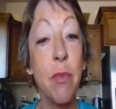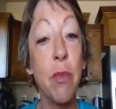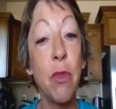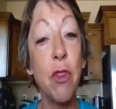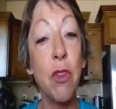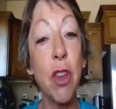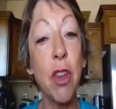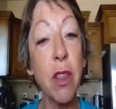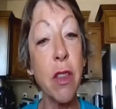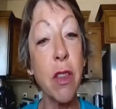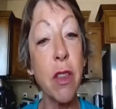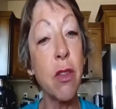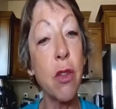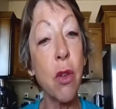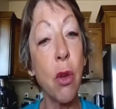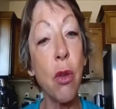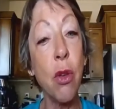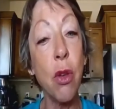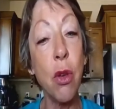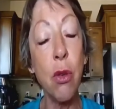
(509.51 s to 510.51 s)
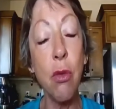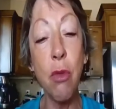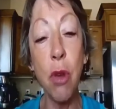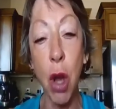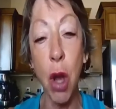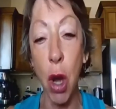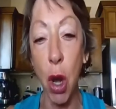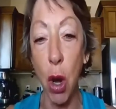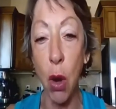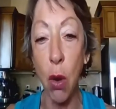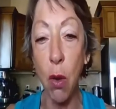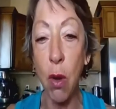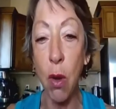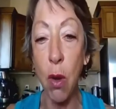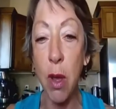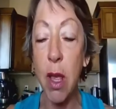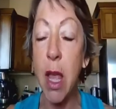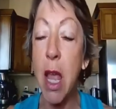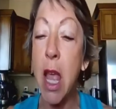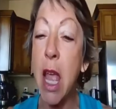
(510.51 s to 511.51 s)
just so you know,
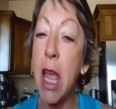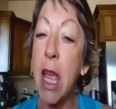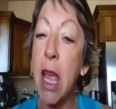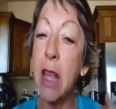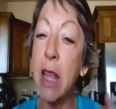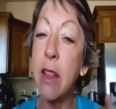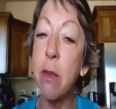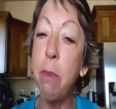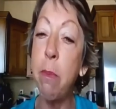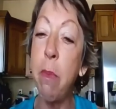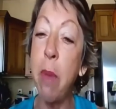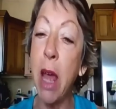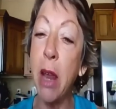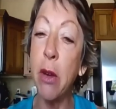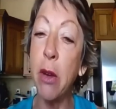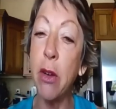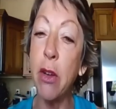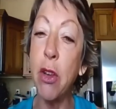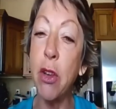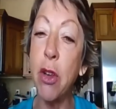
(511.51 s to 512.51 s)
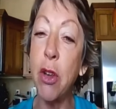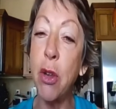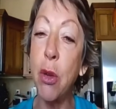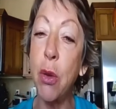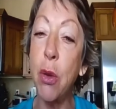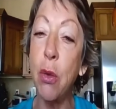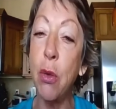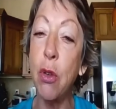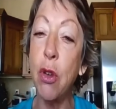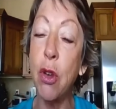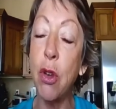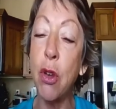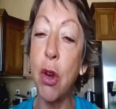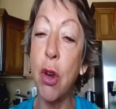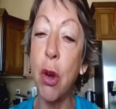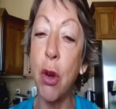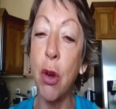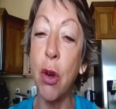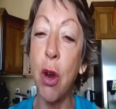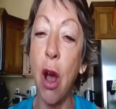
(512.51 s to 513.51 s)
it's better to
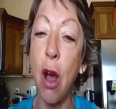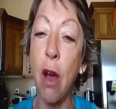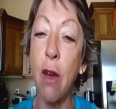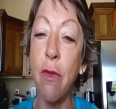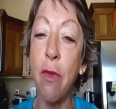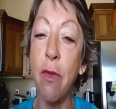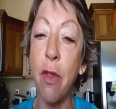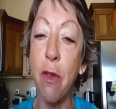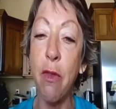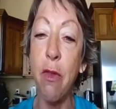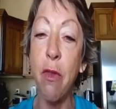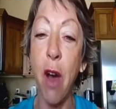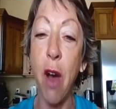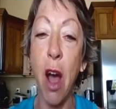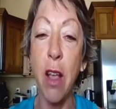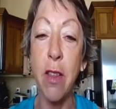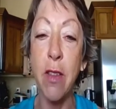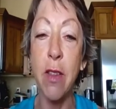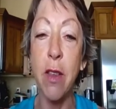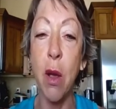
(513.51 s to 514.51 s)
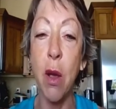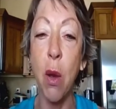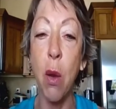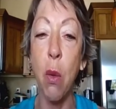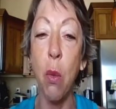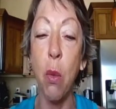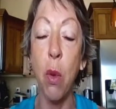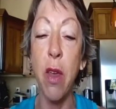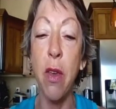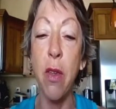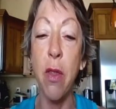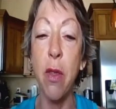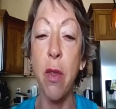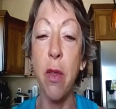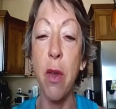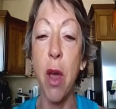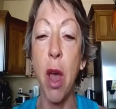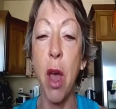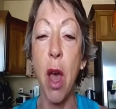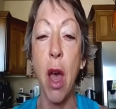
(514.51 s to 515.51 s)
turn off the faucet with
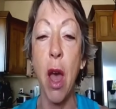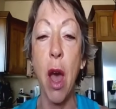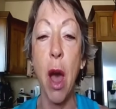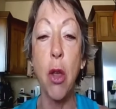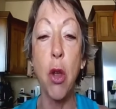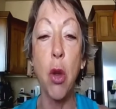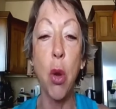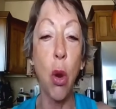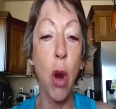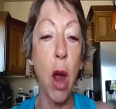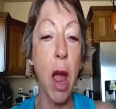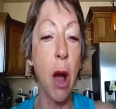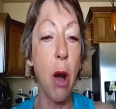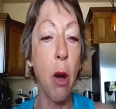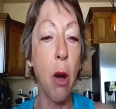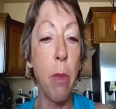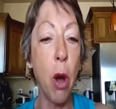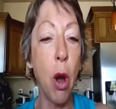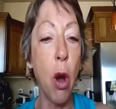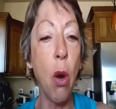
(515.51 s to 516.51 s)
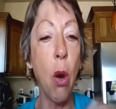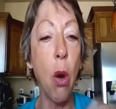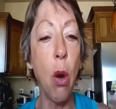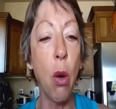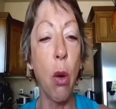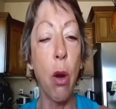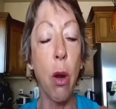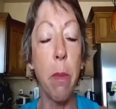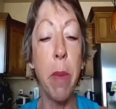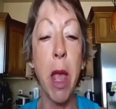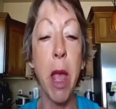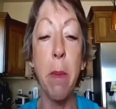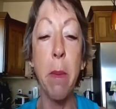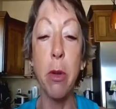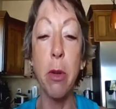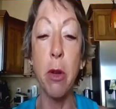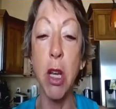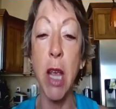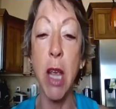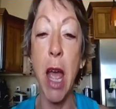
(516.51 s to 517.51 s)
your elbow or a paper
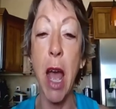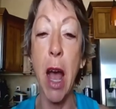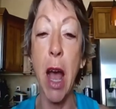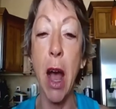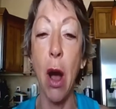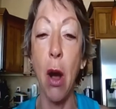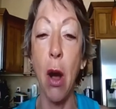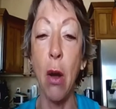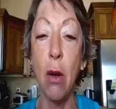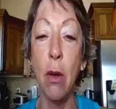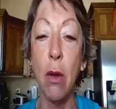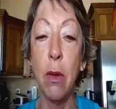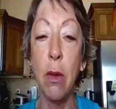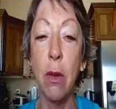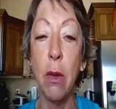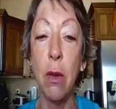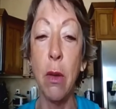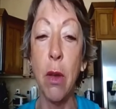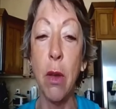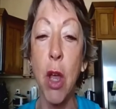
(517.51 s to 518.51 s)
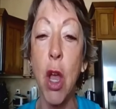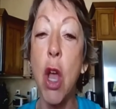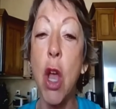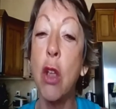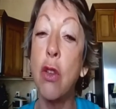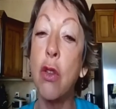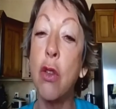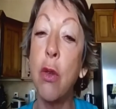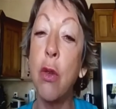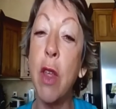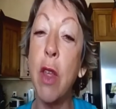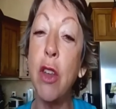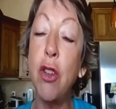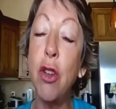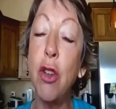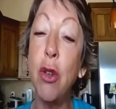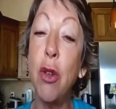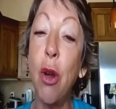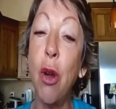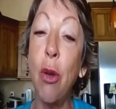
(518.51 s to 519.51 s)
towel so that you
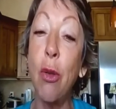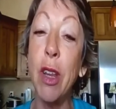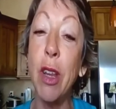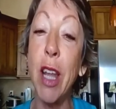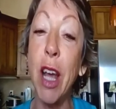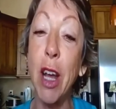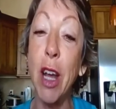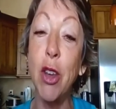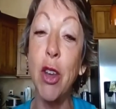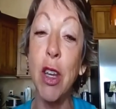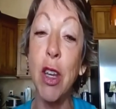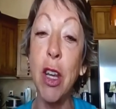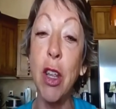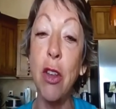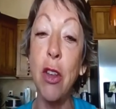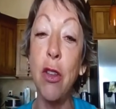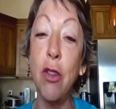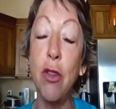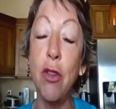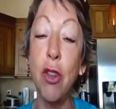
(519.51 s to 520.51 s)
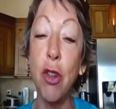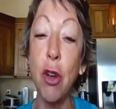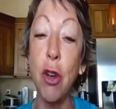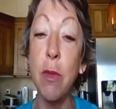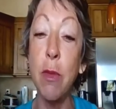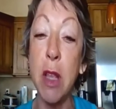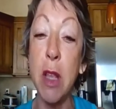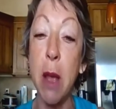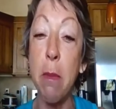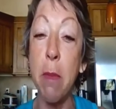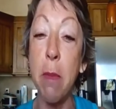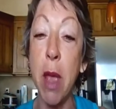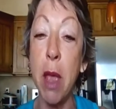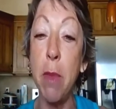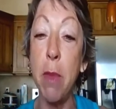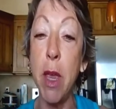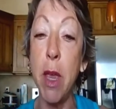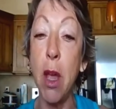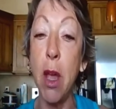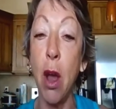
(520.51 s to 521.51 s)
don't touch any germs that may
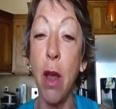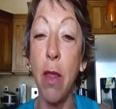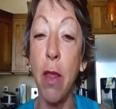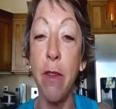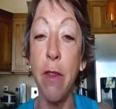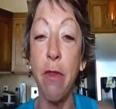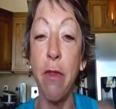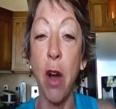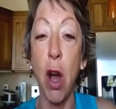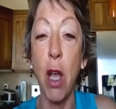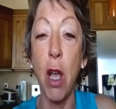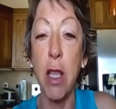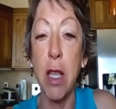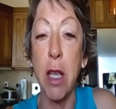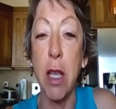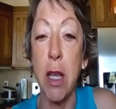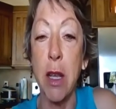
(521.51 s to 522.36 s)
be on the faucet.